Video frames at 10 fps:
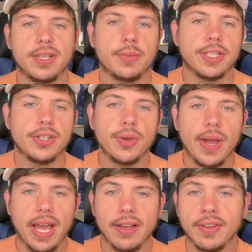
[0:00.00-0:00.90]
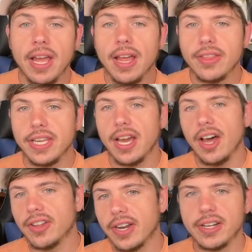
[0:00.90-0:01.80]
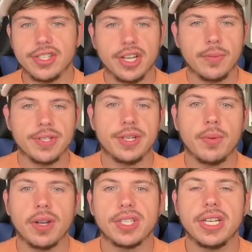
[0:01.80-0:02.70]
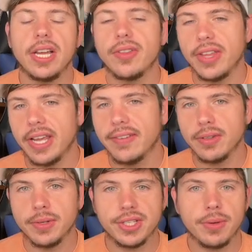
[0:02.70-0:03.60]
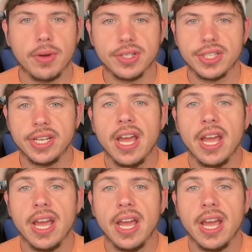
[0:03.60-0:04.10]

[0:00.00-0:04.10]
We do have the other energy on Wishiwashi now. They have the Wishiwashi.